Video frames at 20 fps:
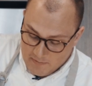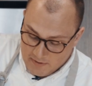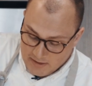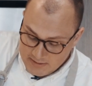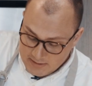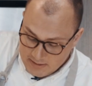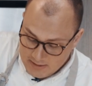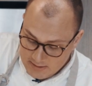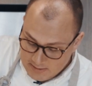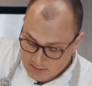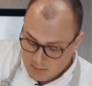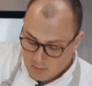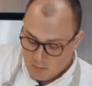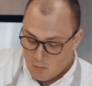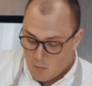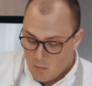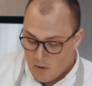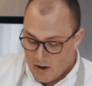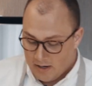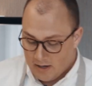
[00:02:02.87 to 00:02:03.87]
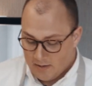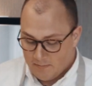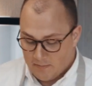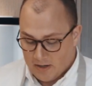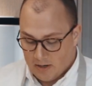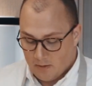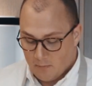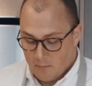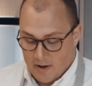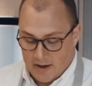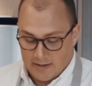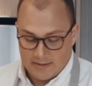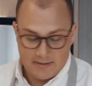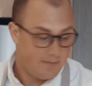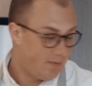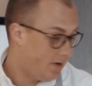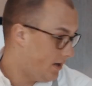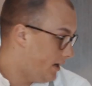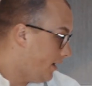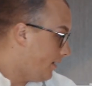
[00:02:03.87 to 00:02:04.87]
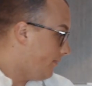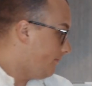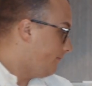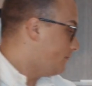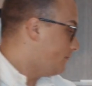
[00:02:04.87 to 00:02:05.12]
because it is quite a big recipe. So